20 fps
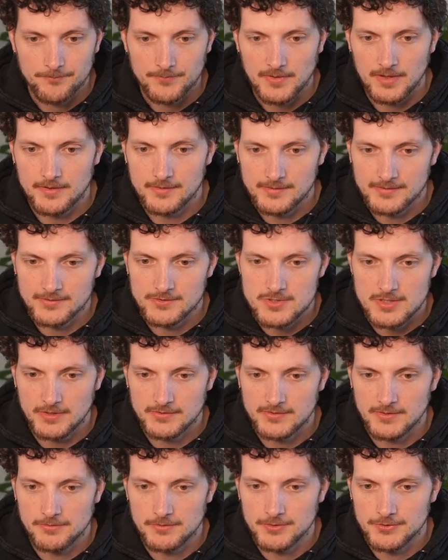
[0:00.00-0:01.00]
And this is
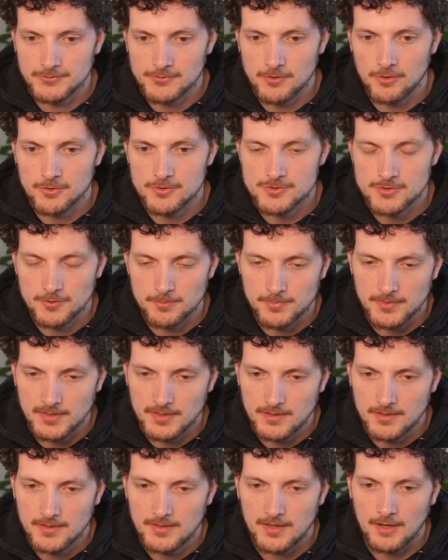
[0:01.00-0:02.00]
just if the stroke should
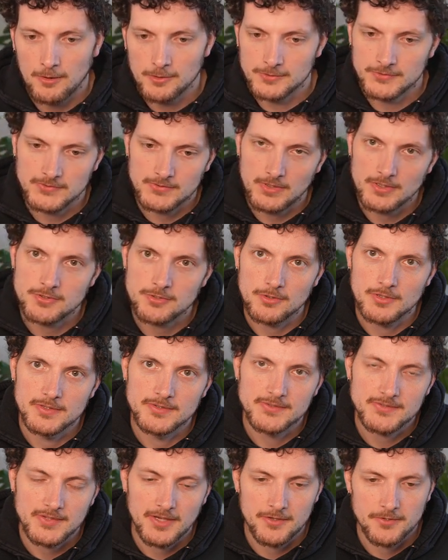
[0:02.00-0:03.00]
be outside or
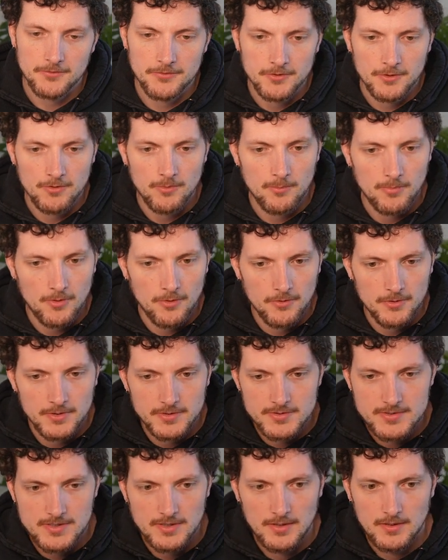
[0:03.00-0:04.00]
inside of the
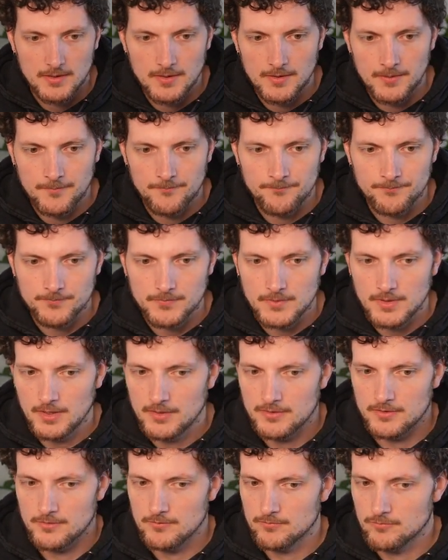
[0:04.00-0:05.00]
component.
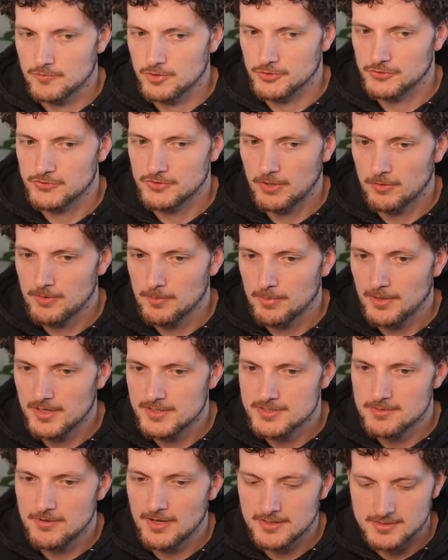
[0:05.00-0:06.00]
And this is how we
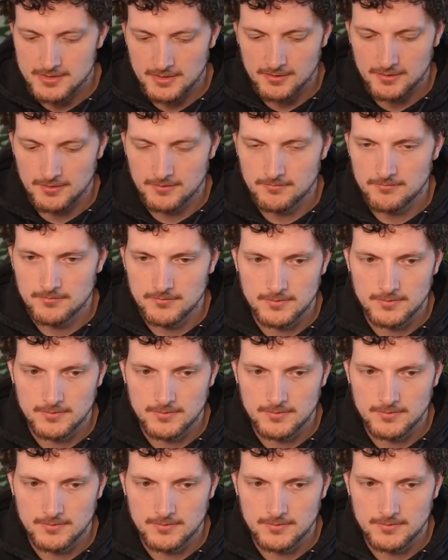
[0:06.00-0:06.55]
paint a rectangle.